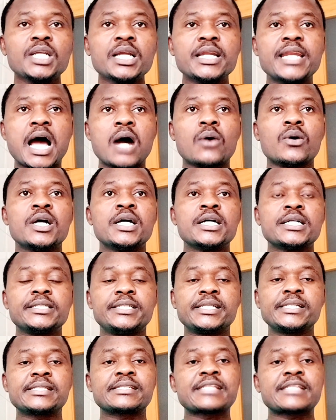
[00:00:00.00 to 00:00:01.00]
Now,
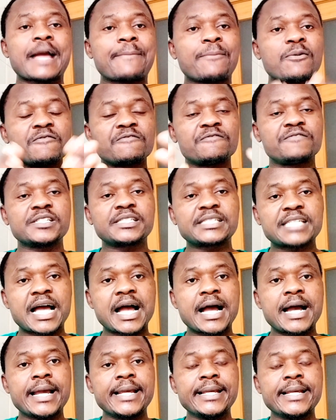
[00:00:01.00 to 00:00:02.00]
this type of
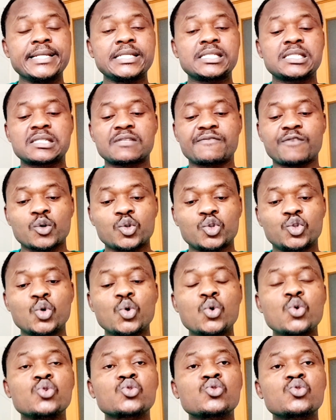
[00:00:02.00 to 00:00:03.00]
visa is for
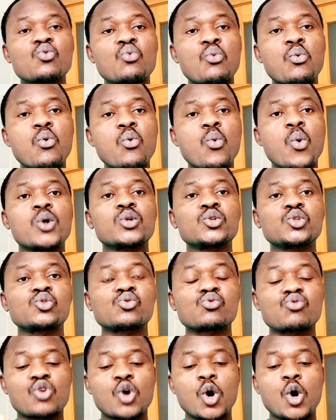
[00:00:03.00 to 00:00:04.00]
those who want
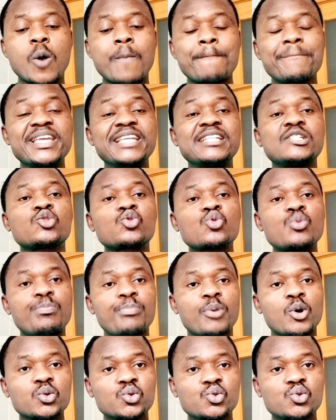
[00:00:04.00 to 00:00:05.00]
to come into
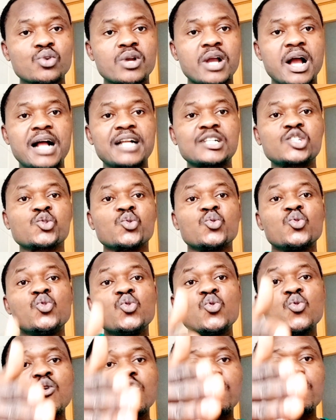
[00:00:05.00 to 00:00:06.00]
Portugal to
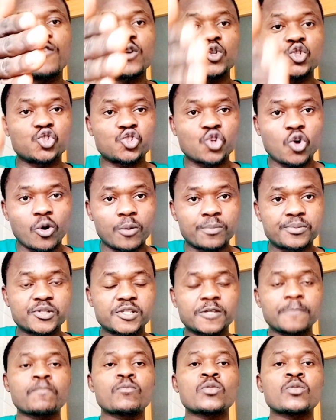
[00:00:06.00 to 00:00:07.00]
look for jobs.